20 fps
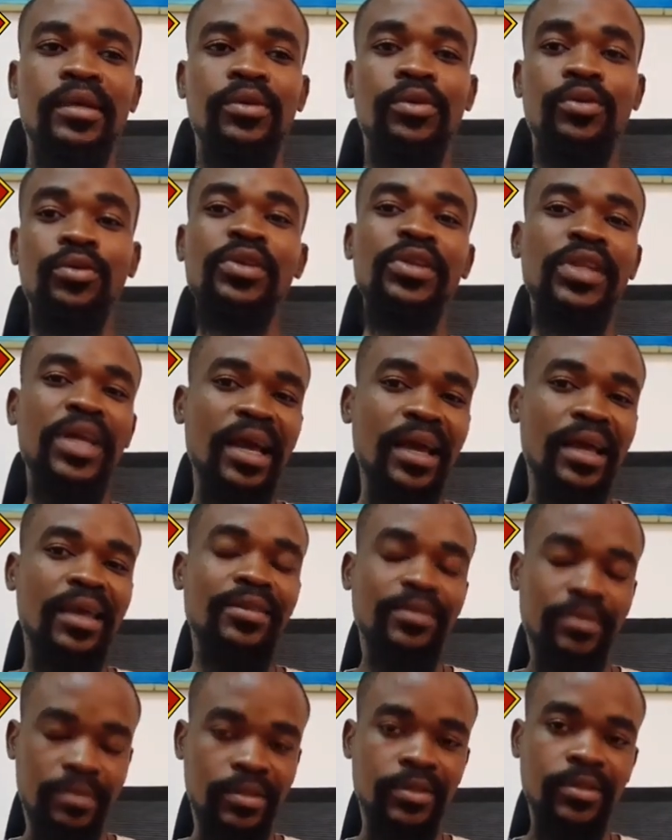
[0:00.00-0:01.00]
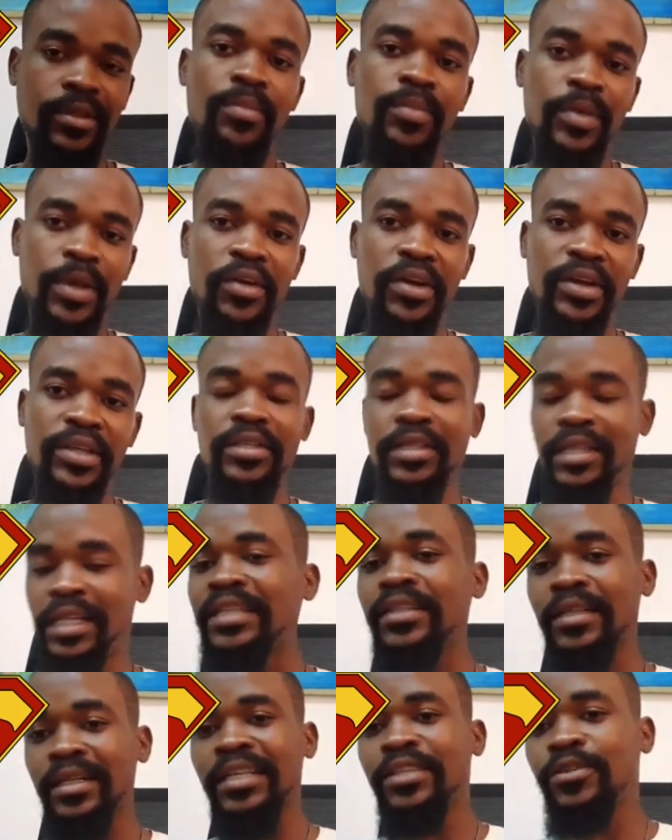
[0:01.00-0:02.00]
There are some
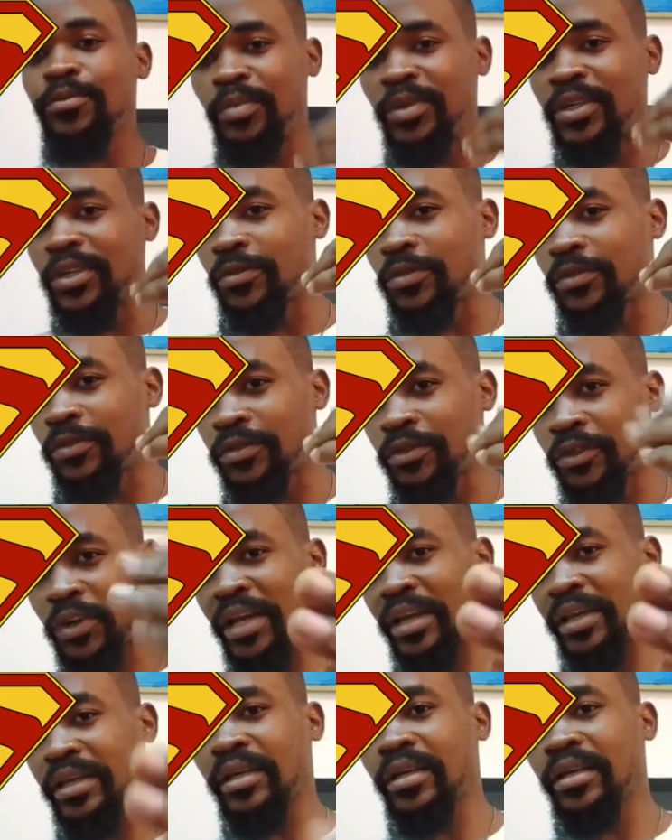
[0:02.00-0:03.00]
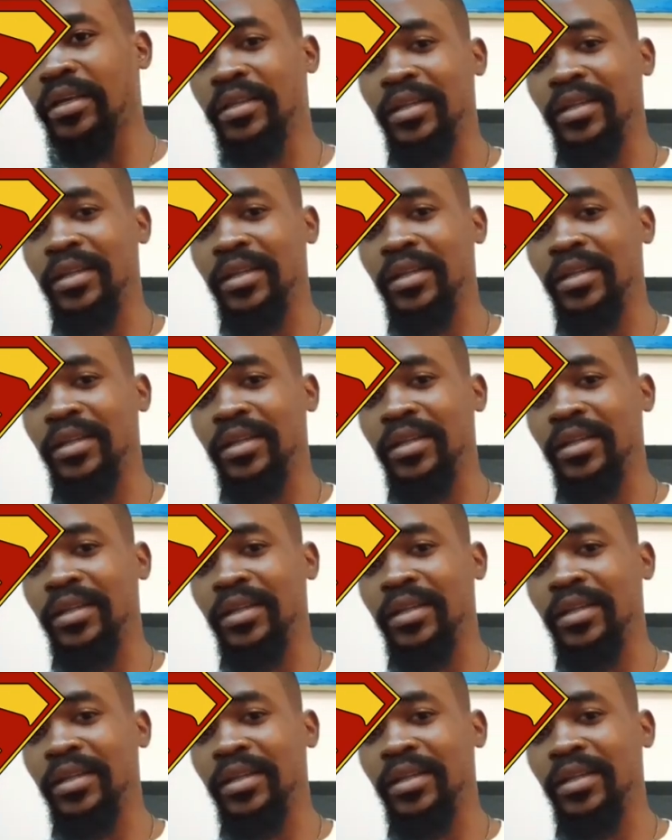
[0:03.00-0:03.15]
characters, let's be frank,